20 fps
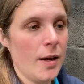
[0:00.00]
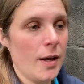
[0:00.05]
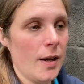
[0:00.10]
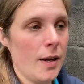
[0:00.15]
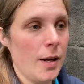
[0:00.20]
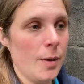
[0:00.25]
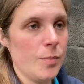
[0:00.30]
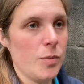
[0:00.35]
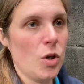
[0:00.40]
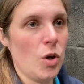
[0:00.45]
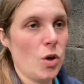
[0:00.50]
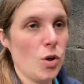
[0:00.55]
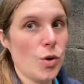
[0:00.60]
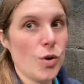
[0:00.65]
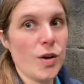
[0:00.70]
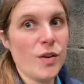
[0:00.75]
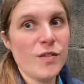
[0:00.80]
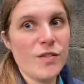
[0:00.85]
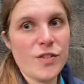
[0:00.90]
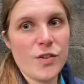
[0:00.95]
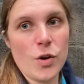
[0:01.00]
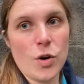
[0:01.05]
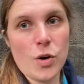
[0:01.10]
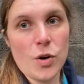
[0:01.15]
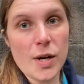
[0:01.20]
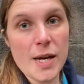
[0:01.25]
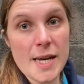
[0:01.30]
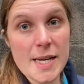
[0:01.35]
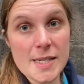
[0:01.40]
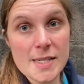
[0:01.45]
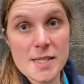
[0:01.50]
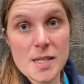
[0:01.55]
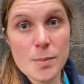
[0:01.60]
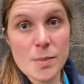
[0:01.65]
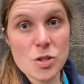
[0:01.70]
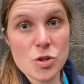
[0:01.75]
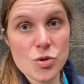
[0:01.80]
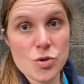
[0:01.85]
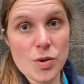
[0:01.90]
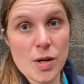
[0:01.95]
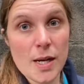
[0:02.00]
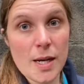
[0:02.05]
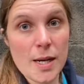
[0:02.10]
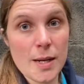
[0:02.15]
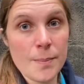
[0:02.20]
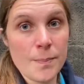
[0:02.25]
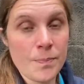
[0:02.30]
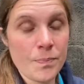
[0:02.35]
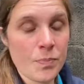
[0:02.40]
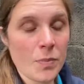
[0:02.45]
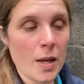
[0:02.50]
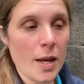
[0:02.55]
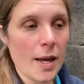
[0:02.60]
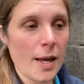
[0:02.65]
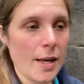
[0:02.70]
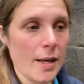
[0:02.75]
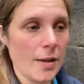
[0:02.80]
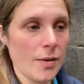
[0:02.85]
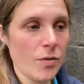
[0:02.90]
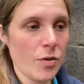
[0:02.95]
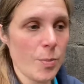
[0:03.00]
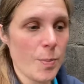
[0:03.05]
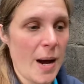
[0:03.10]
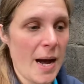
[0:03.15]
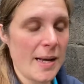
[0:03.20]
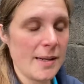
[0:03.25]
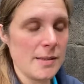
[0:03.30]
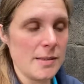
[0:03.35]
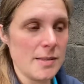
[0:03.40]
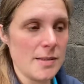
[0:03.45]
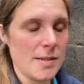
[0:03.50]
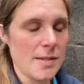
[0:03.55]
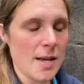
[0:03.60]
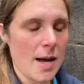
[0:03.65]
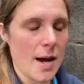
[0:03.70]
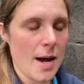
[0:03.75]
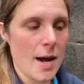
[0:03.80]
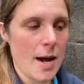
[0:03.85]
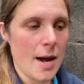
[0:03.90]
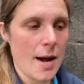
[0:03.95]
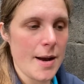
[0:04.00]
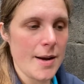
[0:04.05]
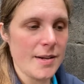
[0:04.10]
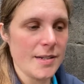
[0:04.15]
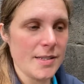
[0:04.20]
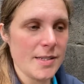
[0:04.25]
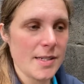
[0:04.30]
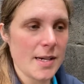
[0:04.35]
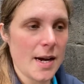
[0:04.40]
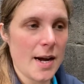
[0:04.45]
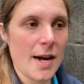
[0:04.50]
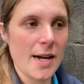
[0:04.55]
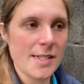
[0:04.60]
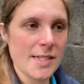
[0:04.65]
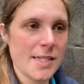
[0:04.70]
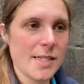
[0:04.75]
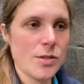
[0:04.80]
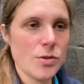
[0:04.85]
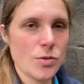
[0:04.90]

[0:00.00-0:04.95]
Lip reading: You're looking for asymmetry in the patterns, and I did